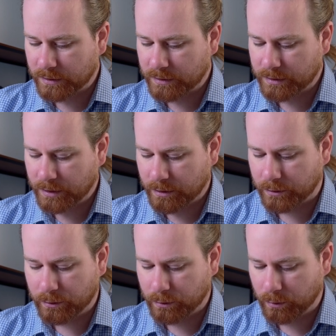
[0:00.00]

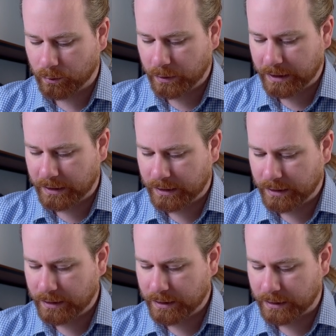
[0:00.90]
So
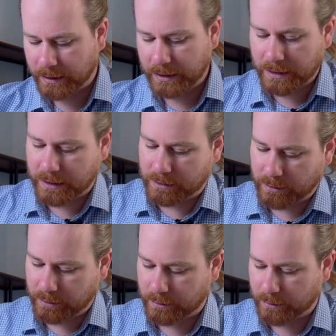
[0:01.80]
we can
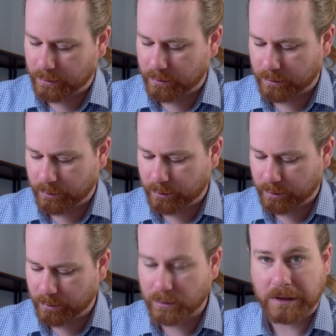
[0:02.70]
look through
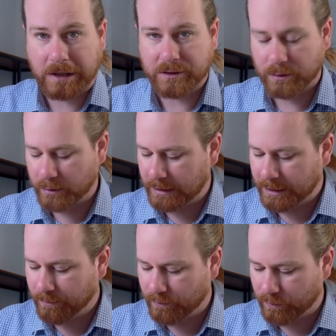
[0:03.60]
them nice and
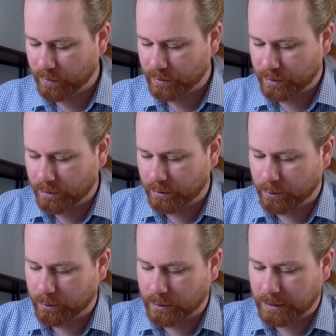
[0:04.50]
quickly.
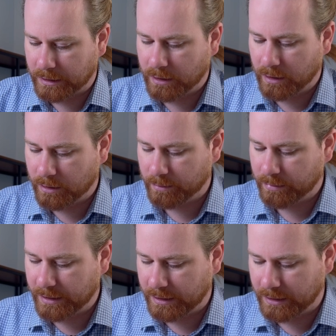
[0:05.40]
So it
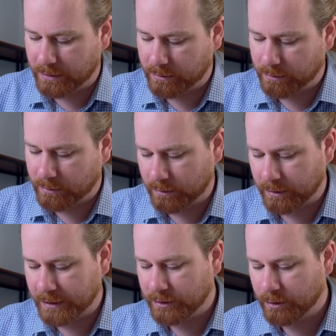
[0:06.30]
can't be
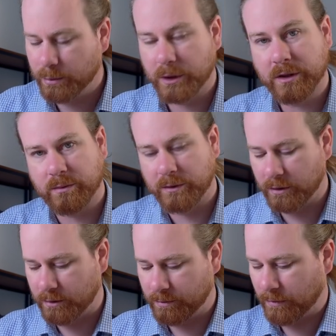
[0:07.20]
these two because we've
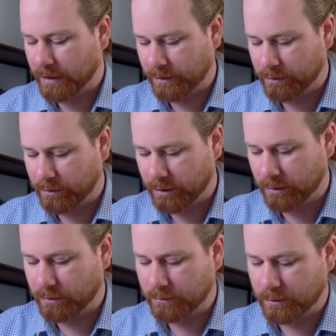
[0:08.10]
got an extra
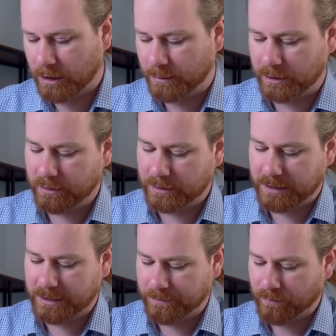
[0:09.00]
carbon
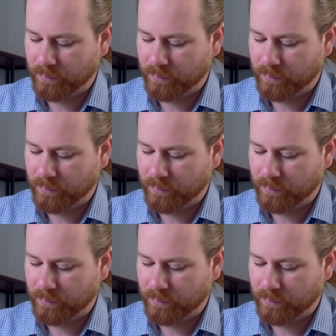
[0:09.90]
dioxide.